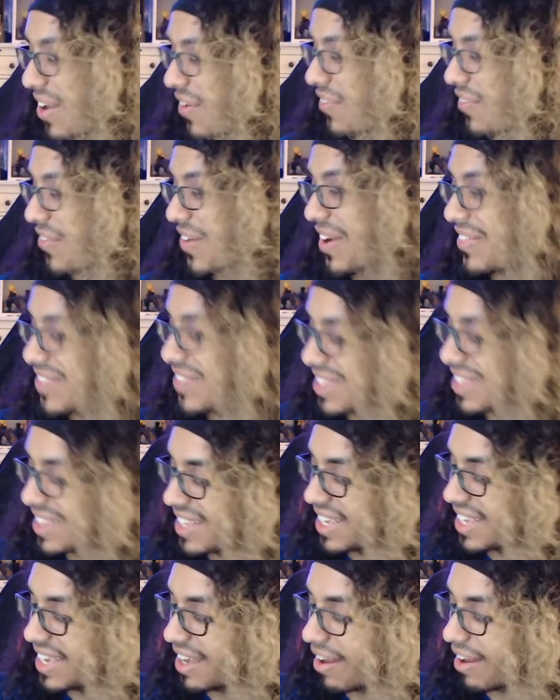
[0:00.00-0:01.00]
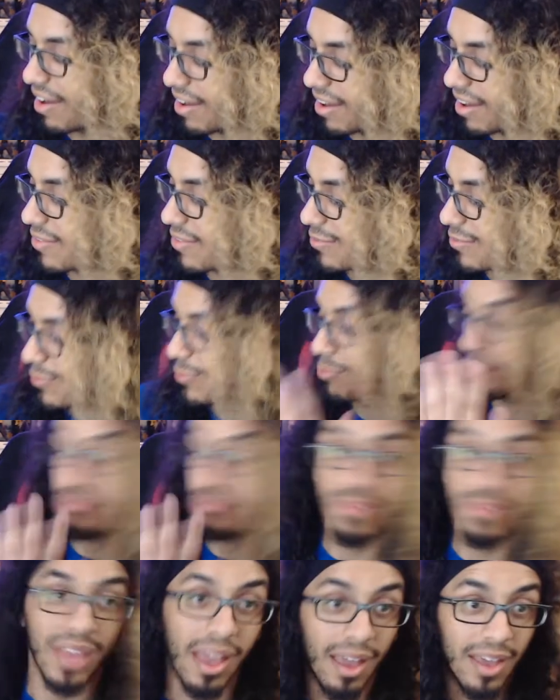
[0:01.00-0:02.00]
for everything. Um,
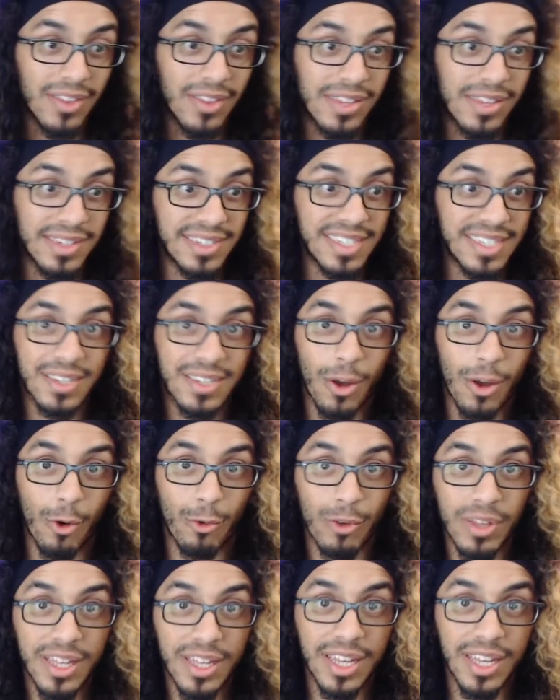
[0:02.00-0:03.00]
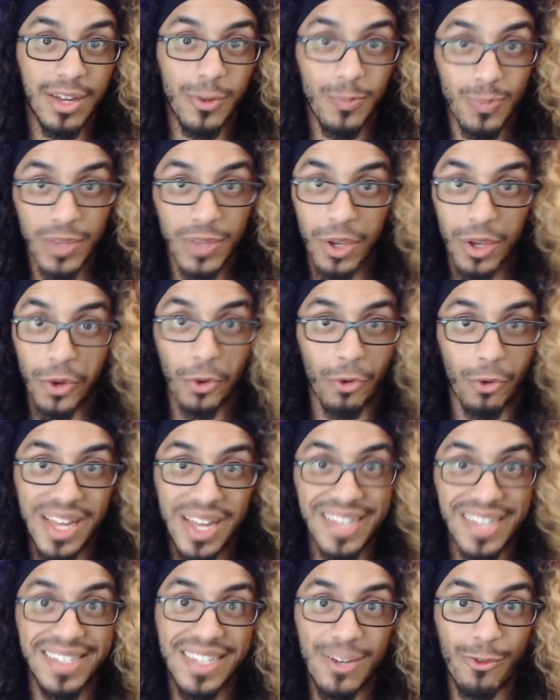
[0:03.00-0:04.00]
this is a really
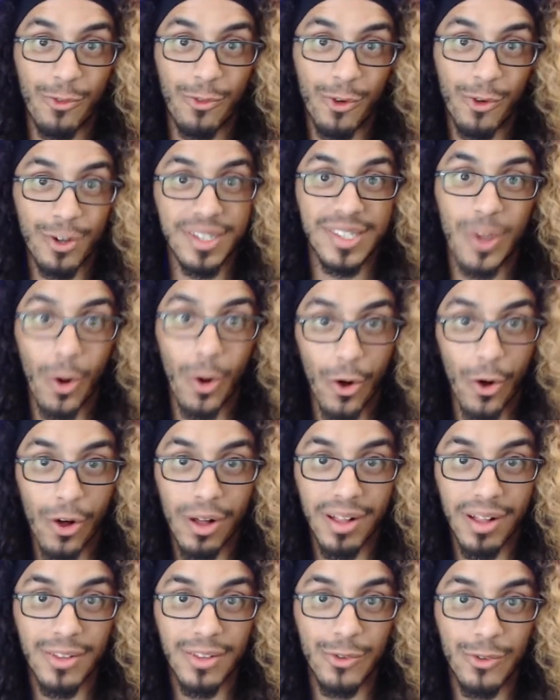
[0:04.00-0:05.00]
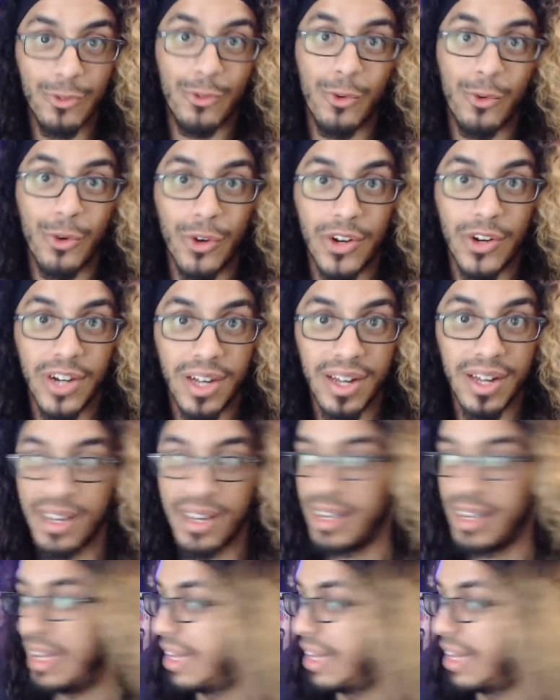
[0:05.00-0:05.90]
crazy first haul for, uh,